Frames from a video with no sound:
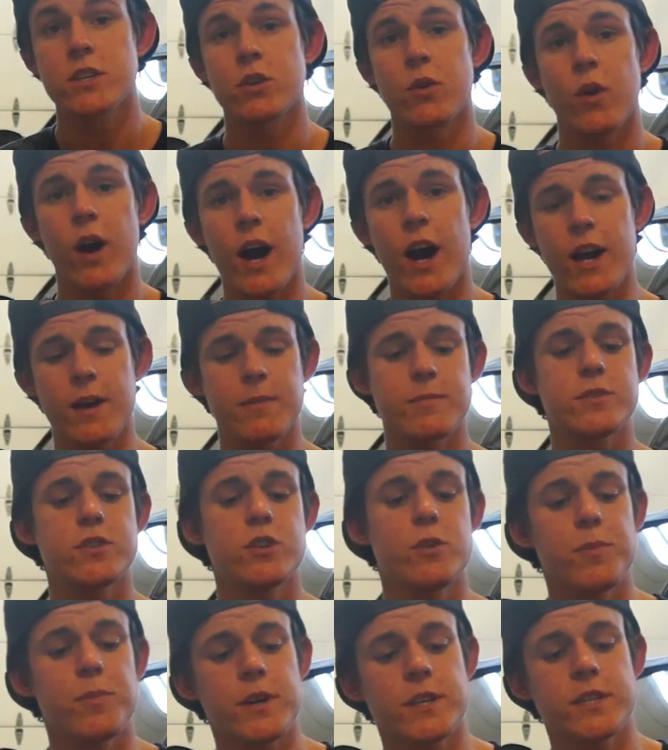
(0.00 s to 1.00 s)
So I am
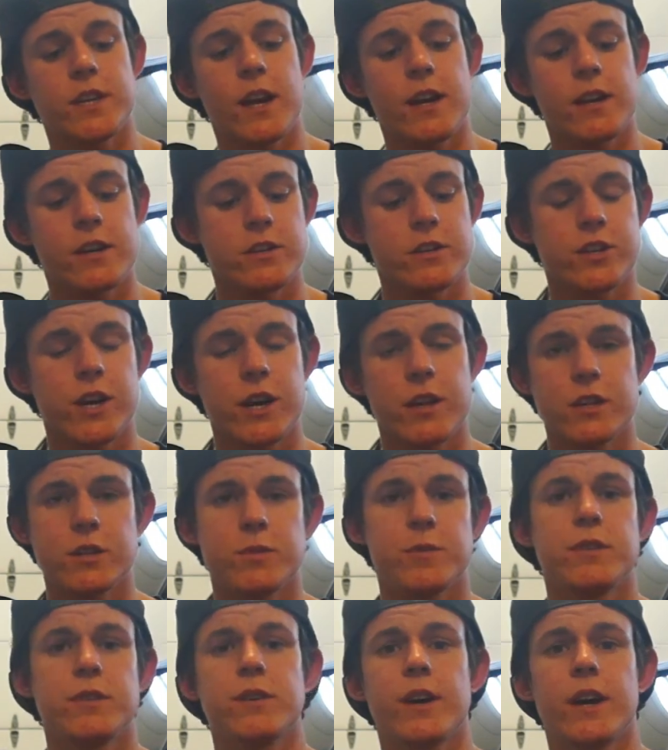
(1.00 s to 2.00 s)
super excited to share
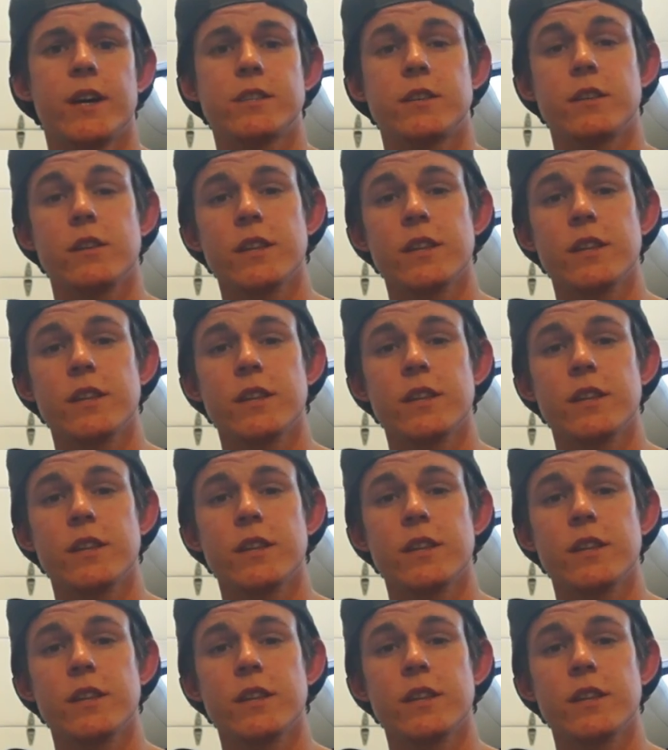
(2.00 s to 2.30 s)
this with you guys.